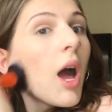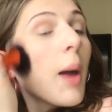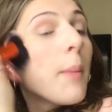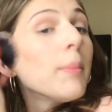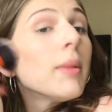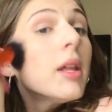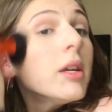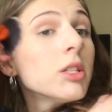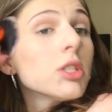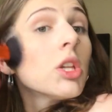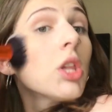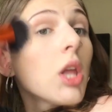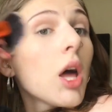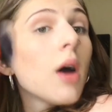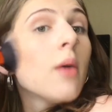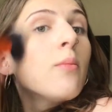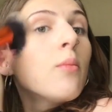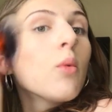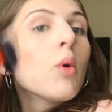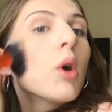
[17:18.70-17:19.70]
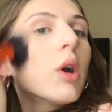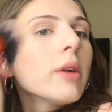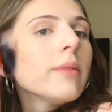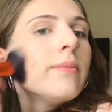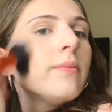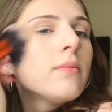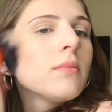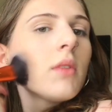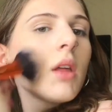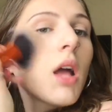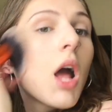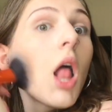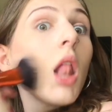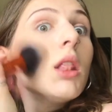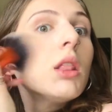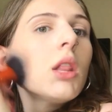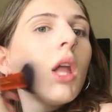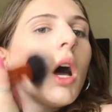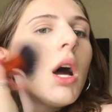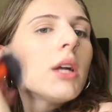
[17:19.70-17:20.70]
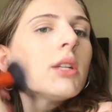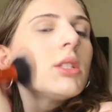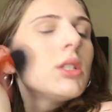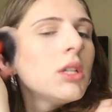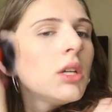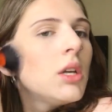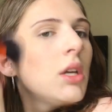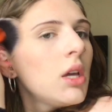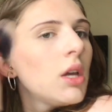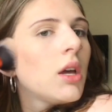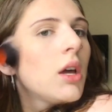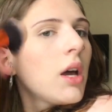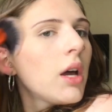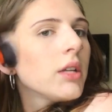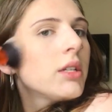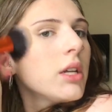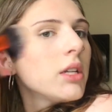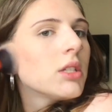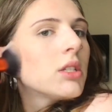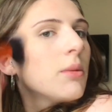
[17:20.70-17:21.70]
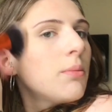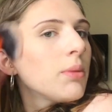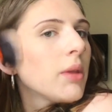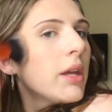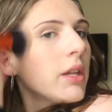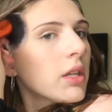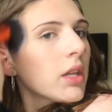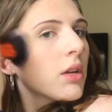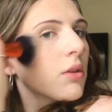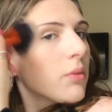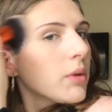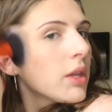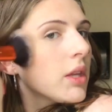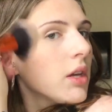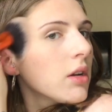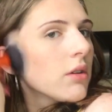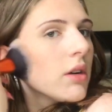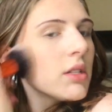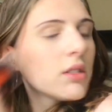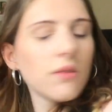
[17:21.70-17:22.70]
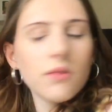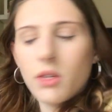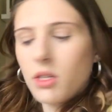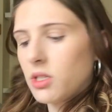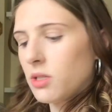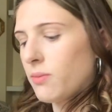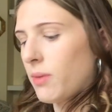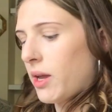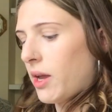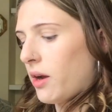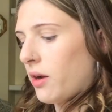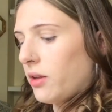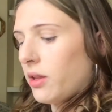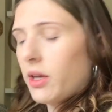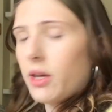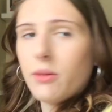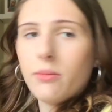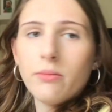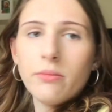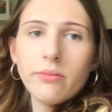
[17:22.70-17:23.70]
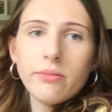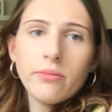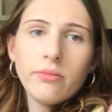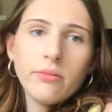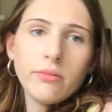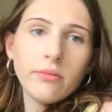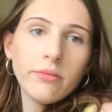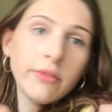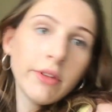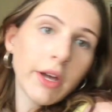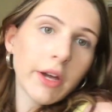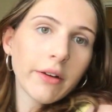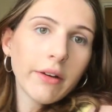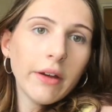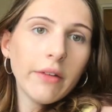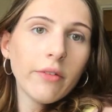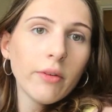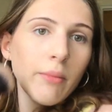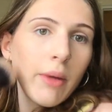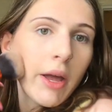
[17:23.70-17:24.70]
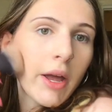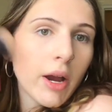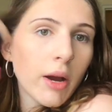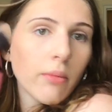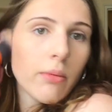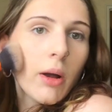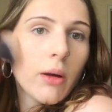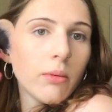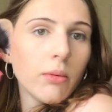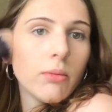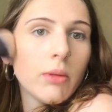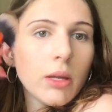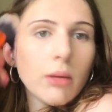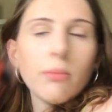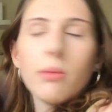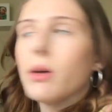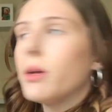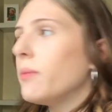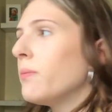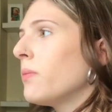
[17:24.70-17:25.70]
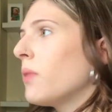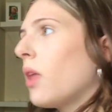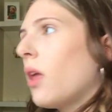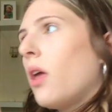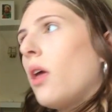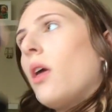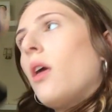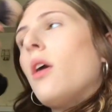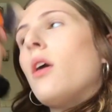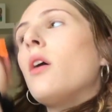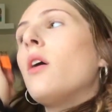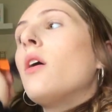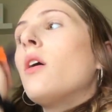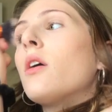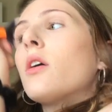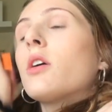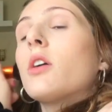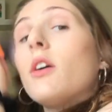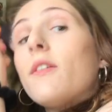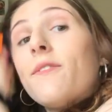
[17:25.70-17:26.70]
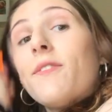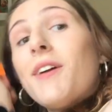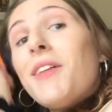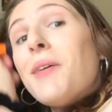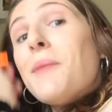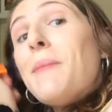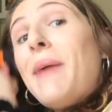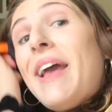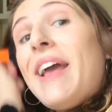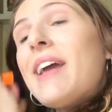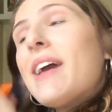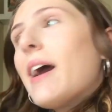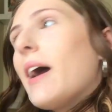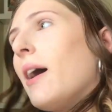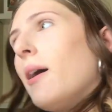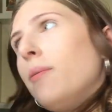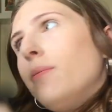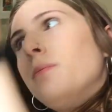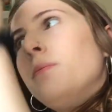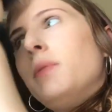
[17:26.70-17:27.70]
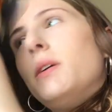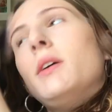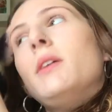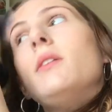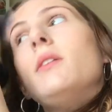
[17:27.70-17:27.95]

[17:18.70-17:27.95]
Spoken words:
I blend a lot more, like a lot. I tend to blend like really aggressively into my hairline. Not great for my hair probably, but good for the makeup.